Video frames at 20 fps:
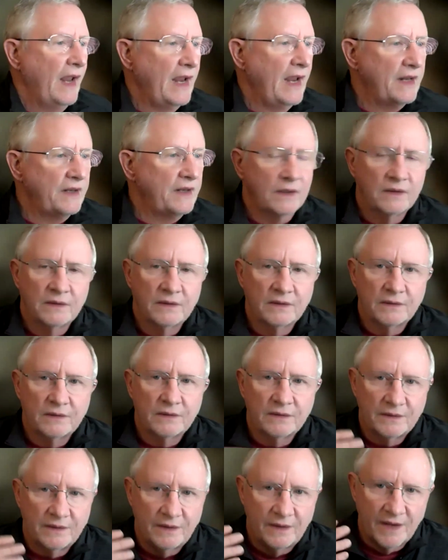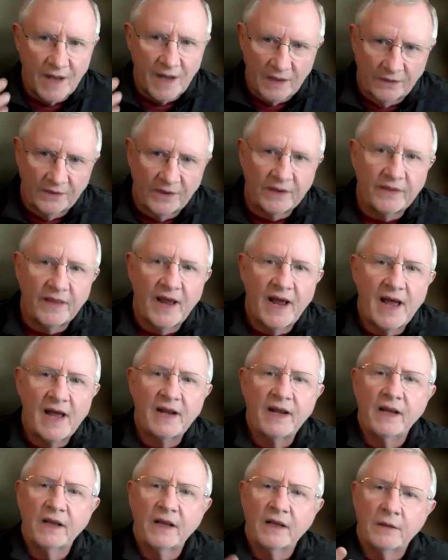And not only
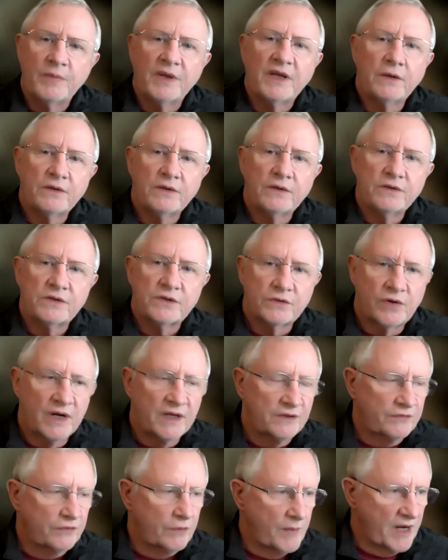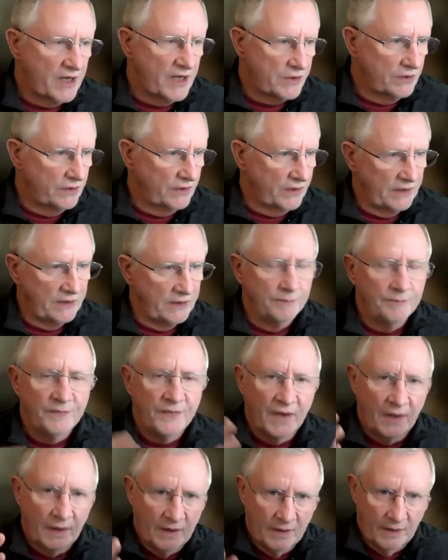that, it can be used transformationally.
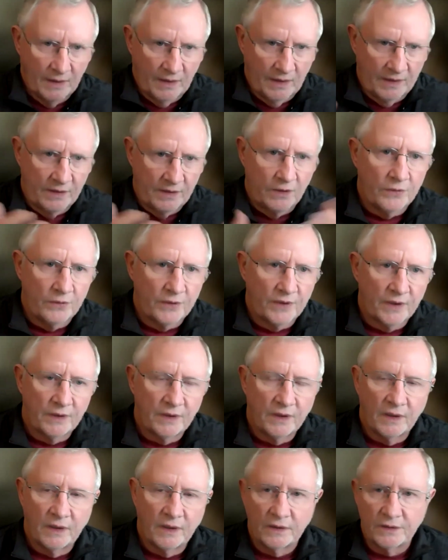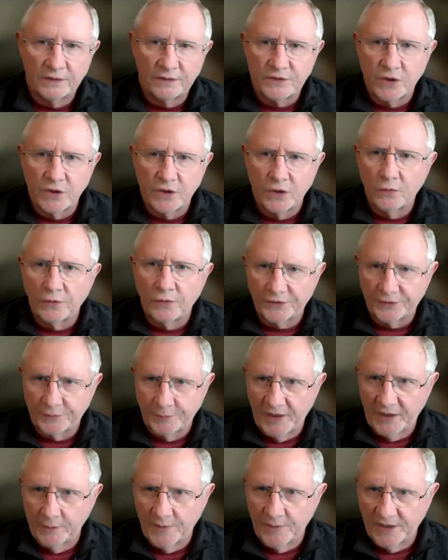I know that Joe will
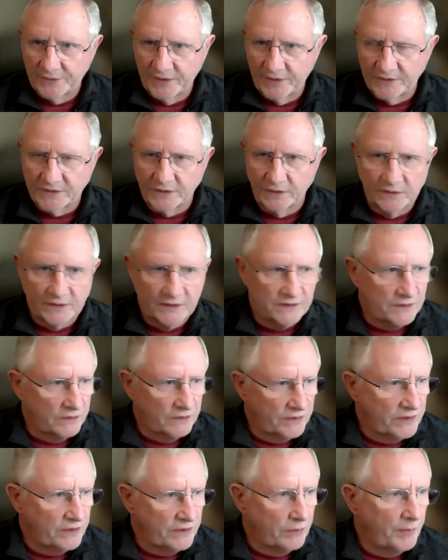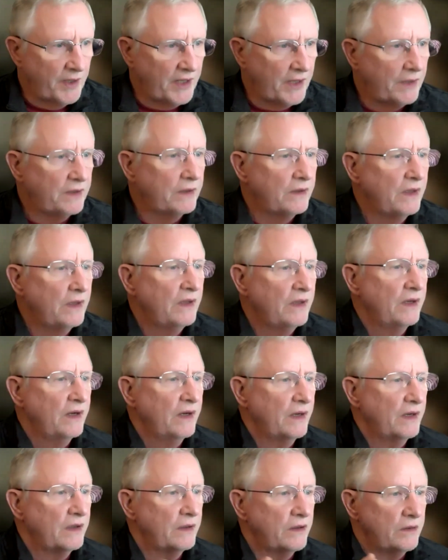speak about this at least a little bit
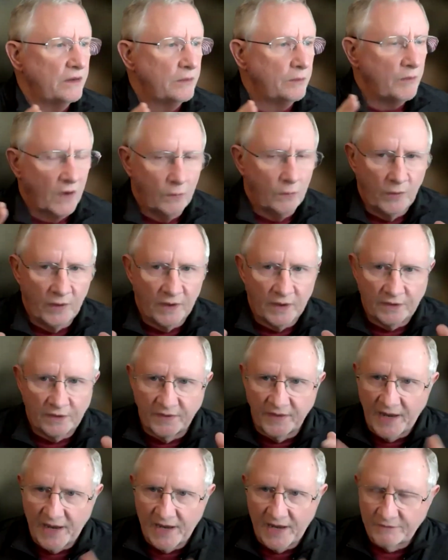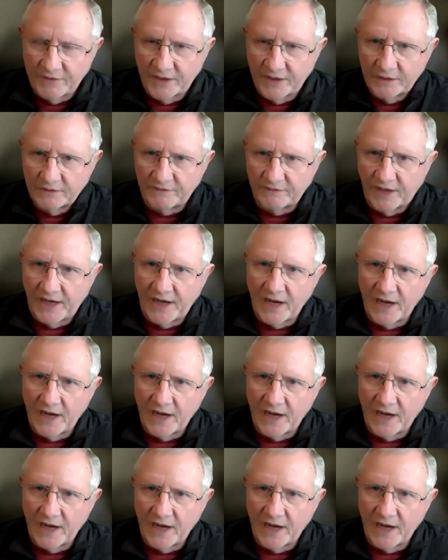with the advent of